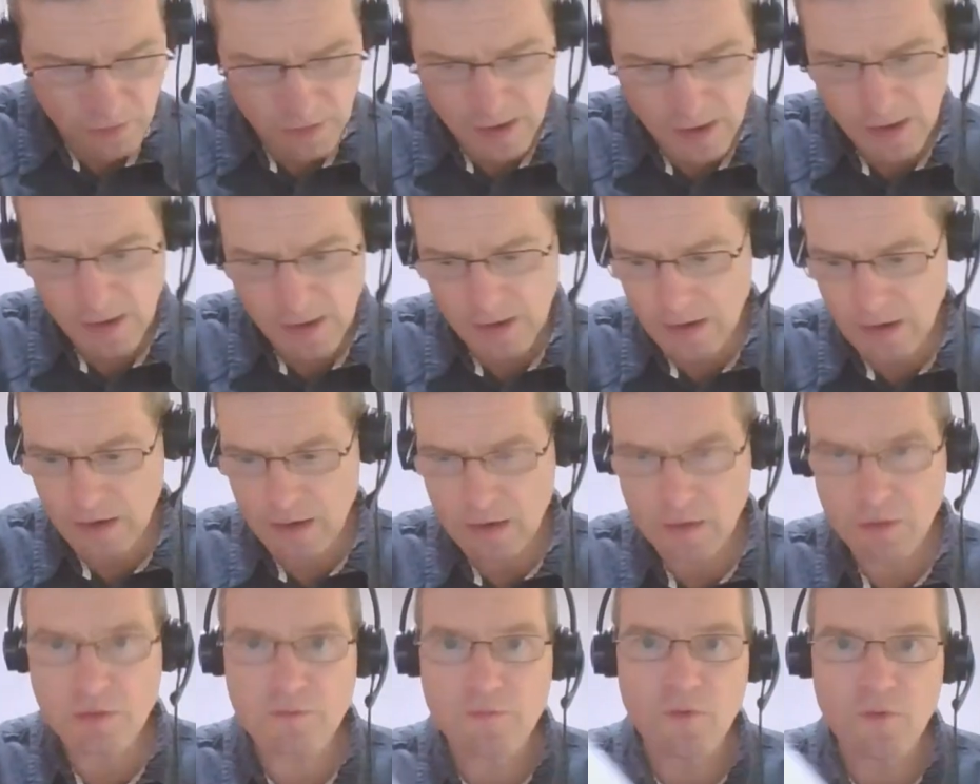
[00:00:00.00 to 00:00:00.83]
Yeah,
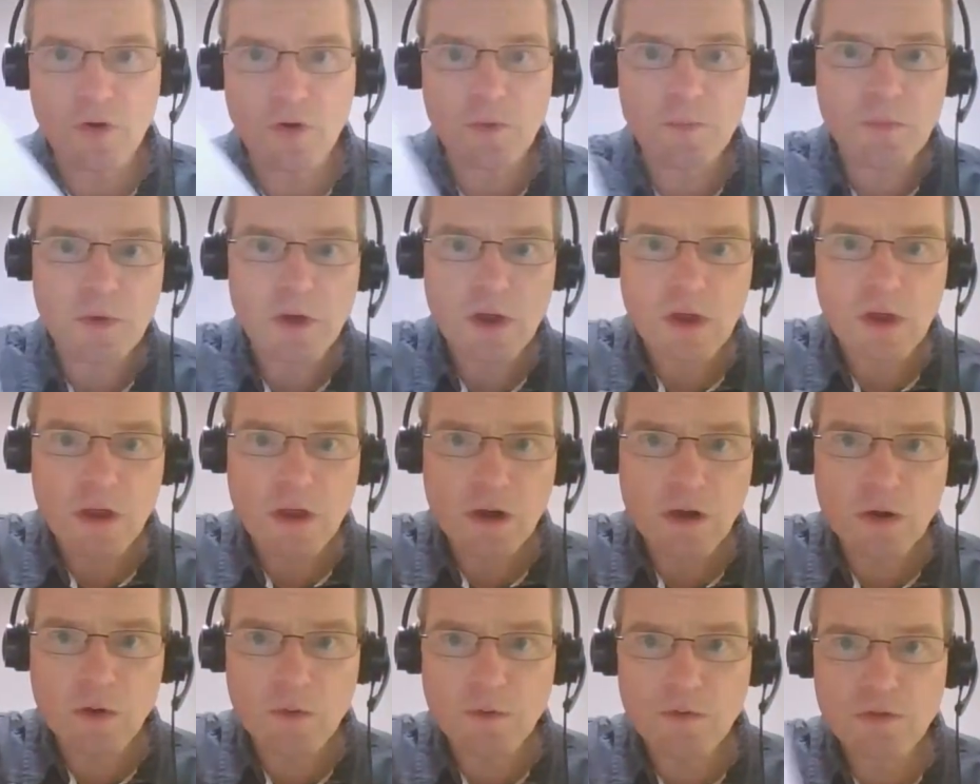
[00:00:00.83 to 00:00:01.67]
it's from
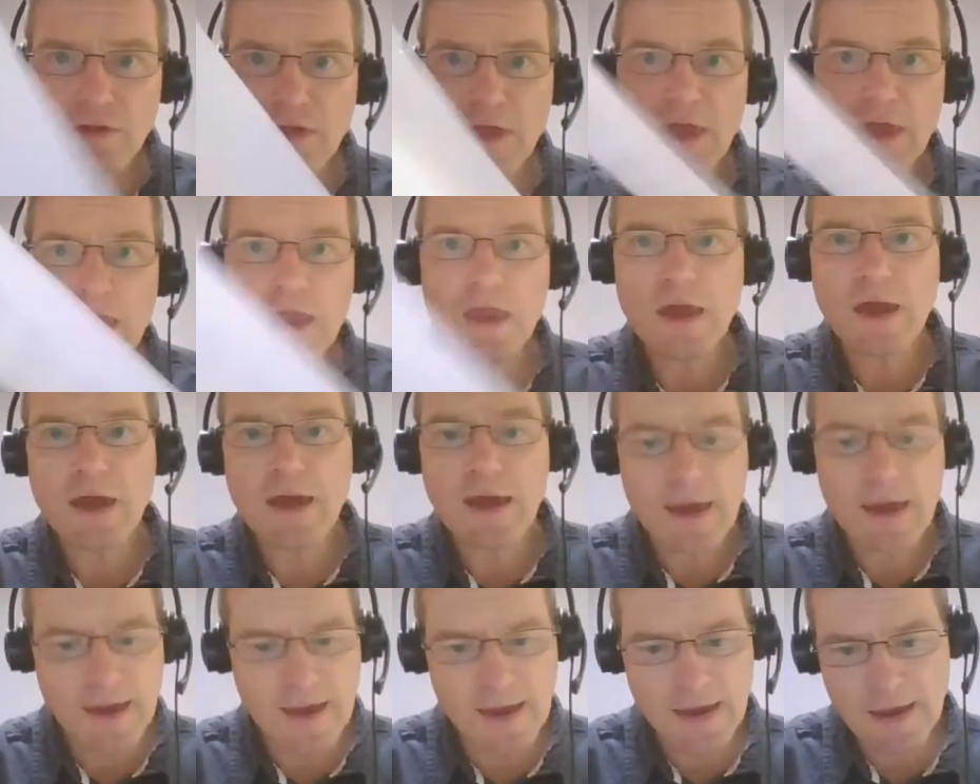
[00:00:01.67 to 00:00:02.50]
Lucy,
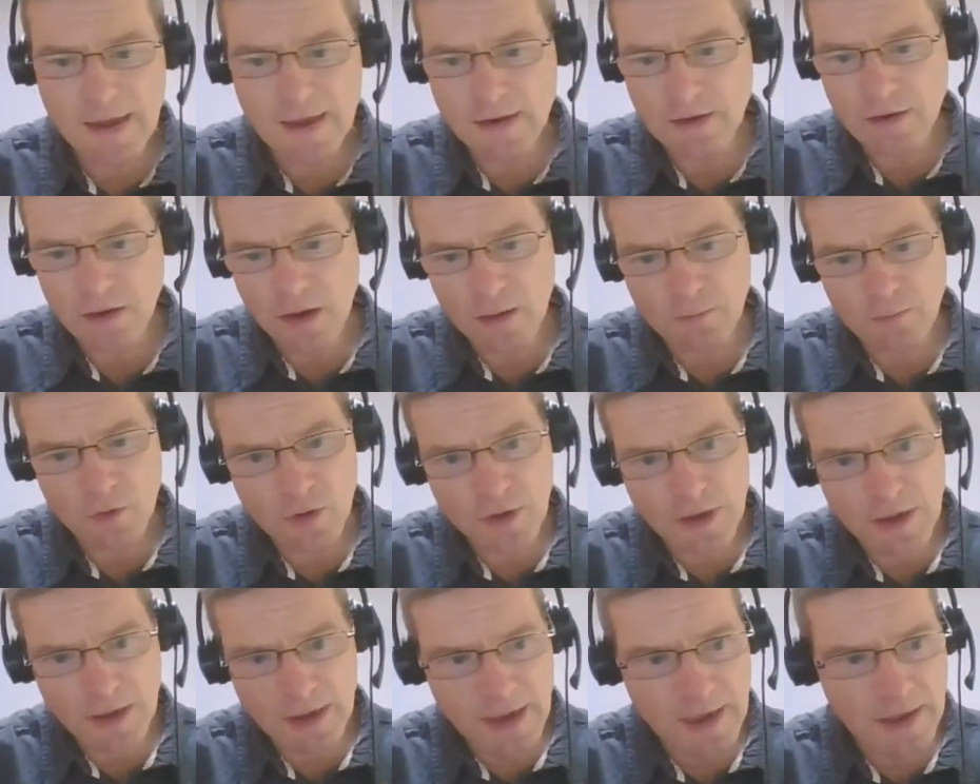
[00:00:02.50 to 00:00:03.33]
and I'm
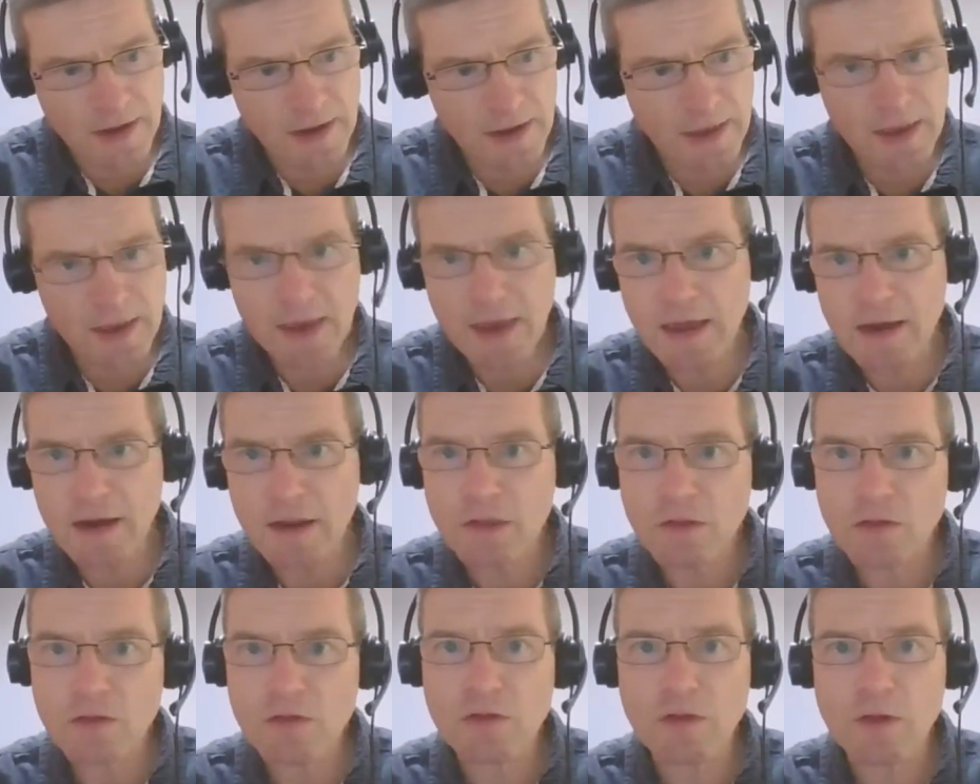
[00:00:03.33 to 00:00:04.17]
looking at it, and
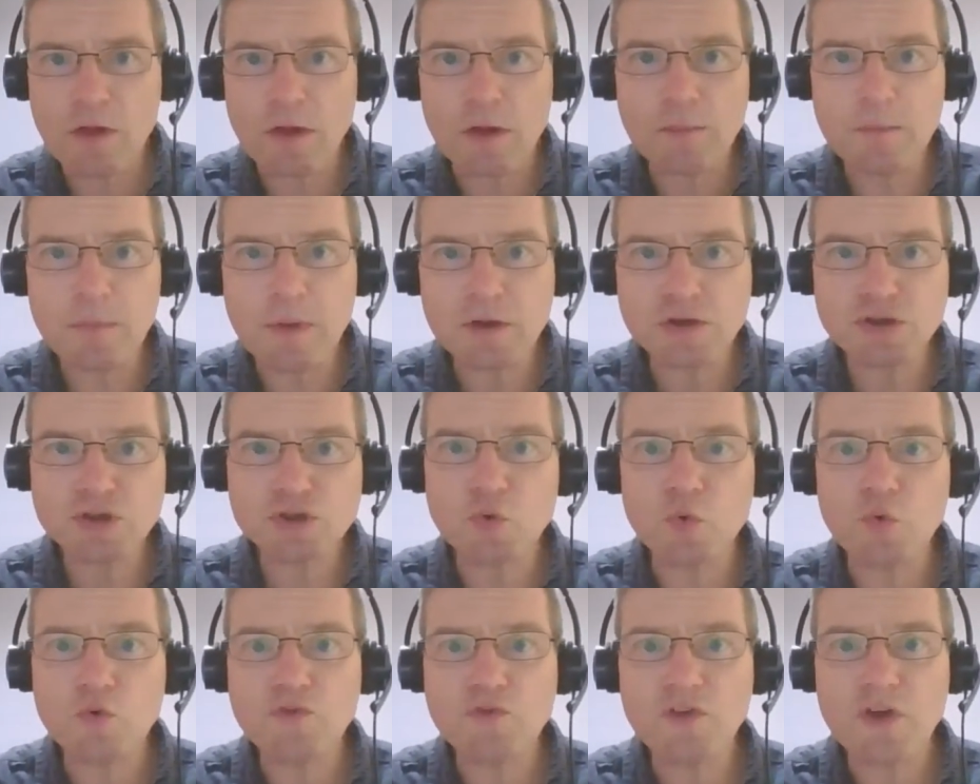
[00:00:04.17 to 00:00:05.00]
it's a bit
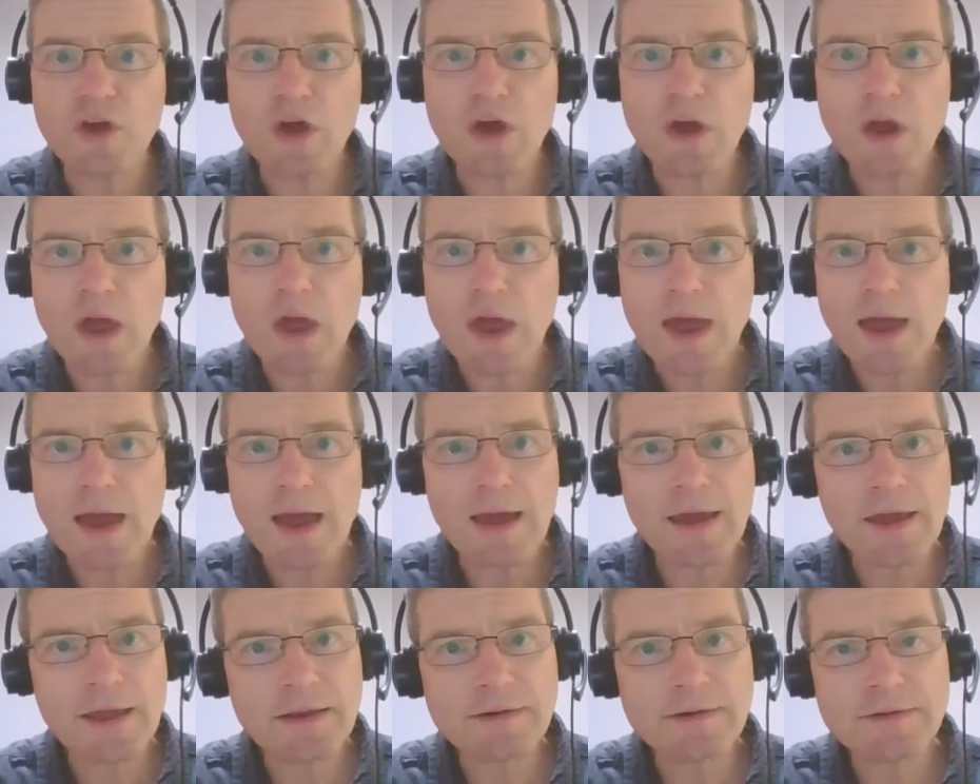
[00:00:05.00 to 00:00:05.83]
shorter,
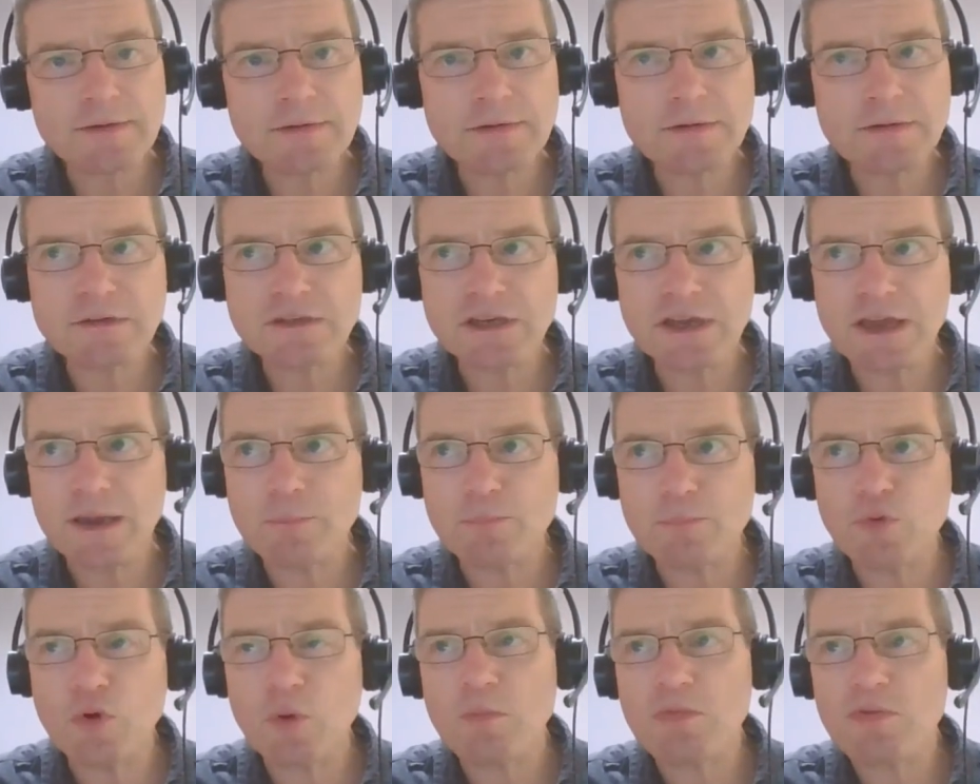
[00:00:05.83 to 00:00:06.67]
and she
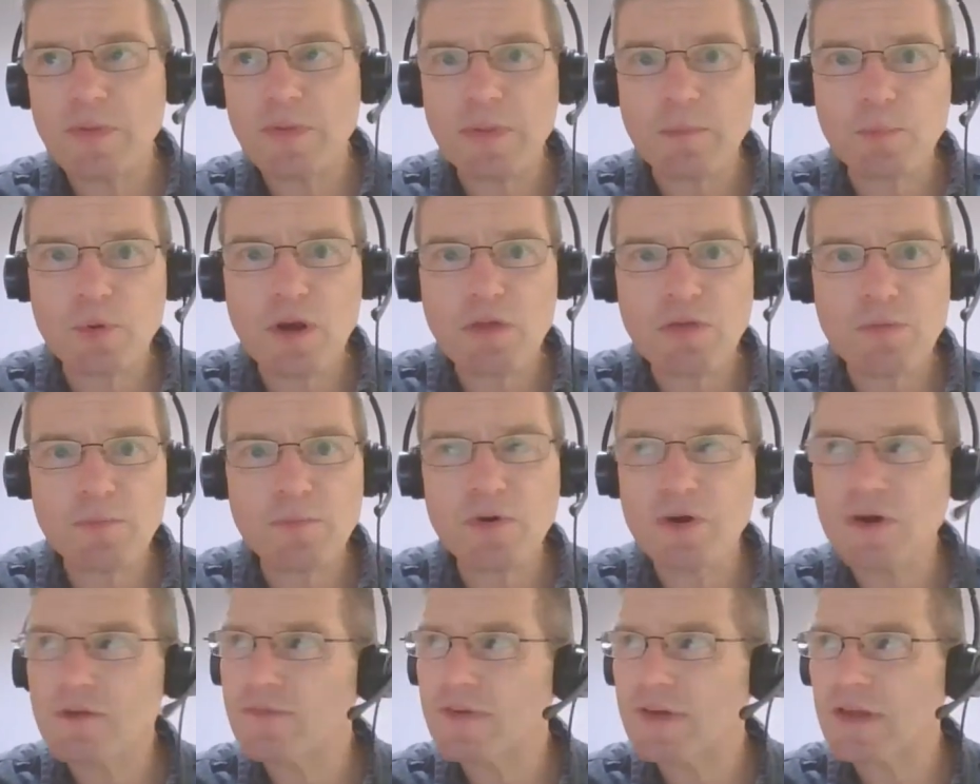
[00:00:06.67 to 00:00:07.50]
had problems with the present
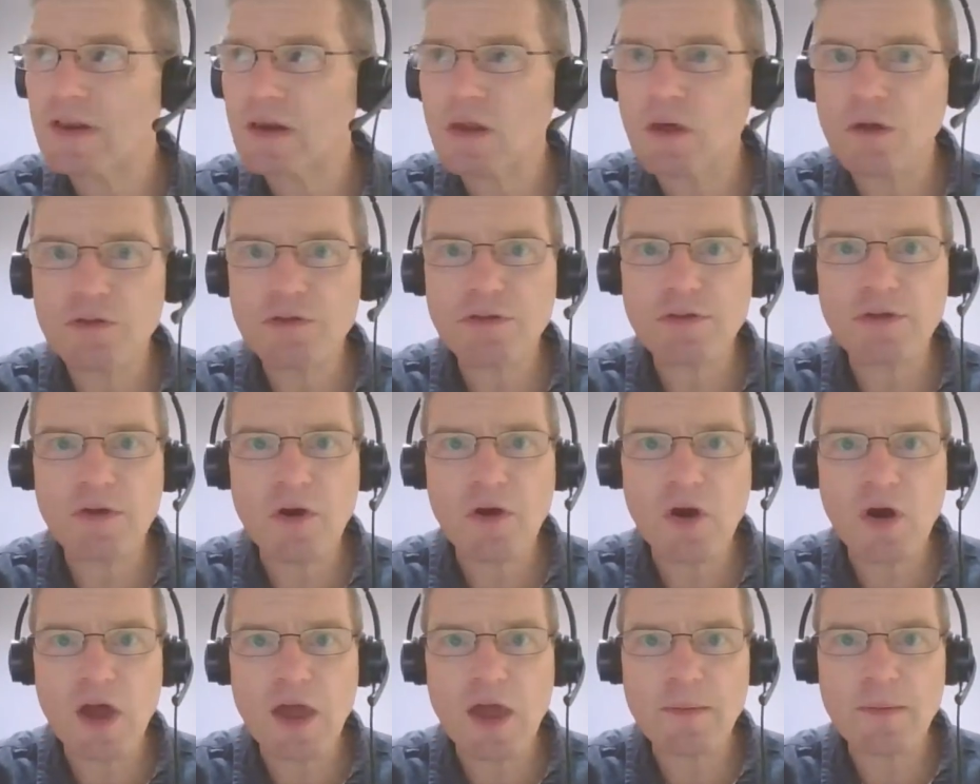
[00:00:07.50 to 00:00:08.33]
perfect last
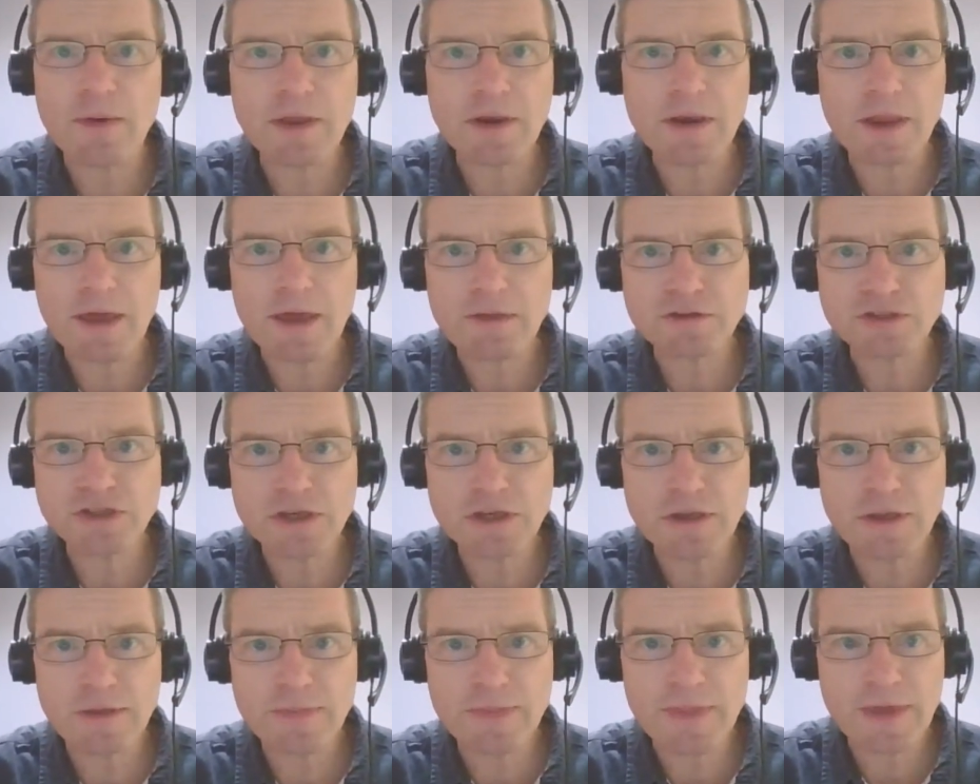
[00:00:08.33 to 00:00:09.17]
time, and had she
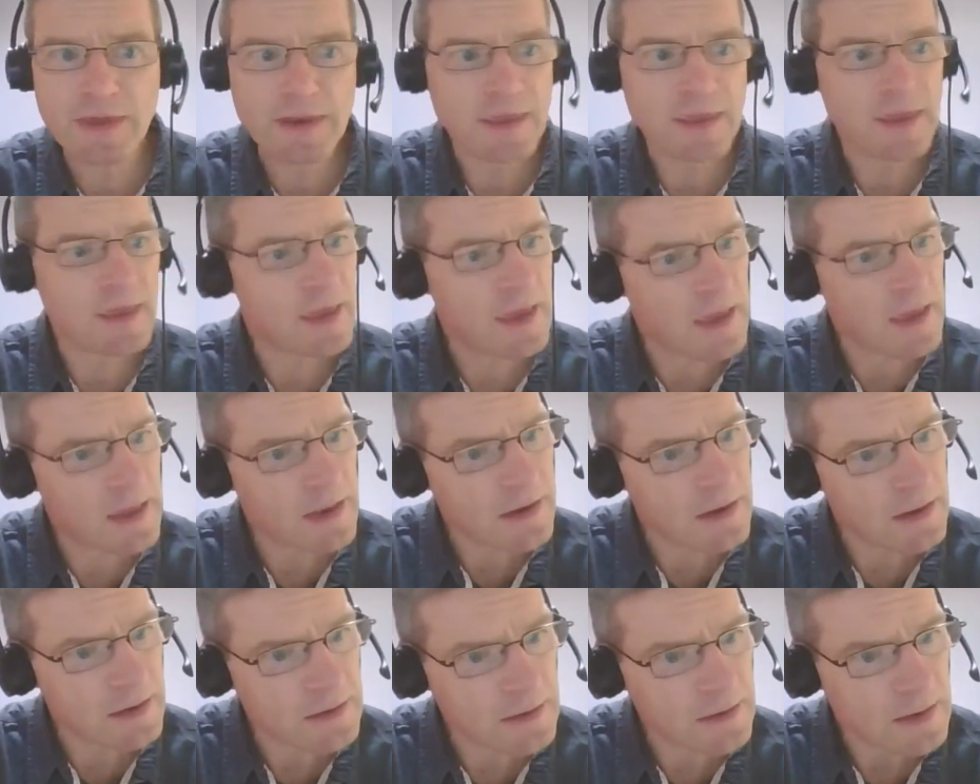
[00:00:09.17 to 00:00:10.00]
done that
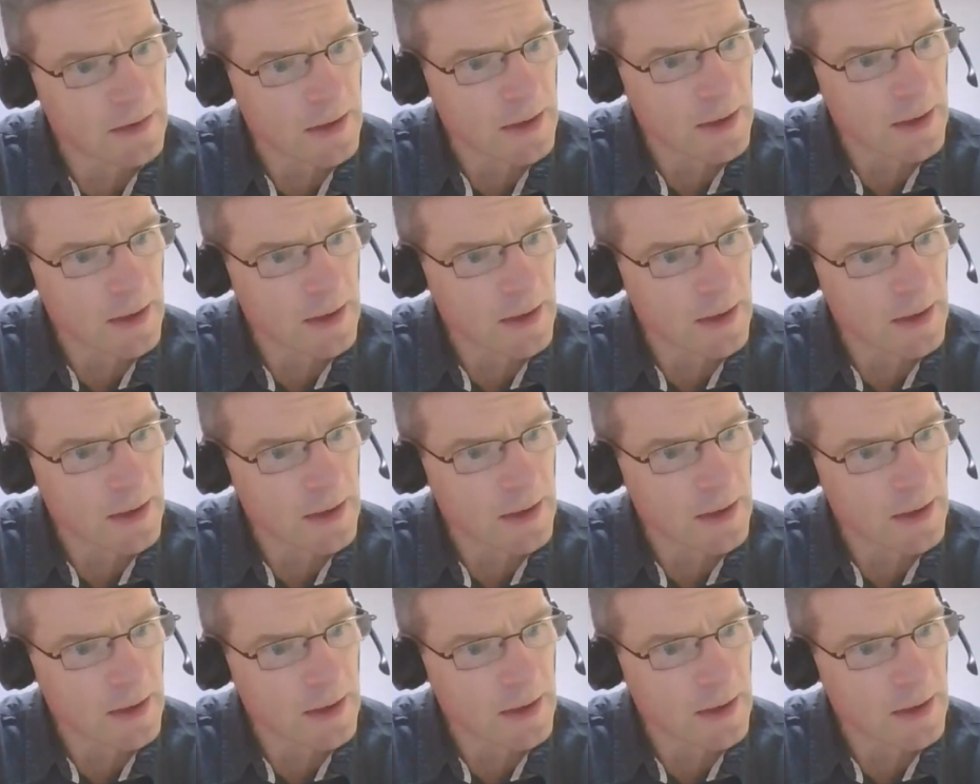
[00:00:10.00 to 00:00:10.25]
again, and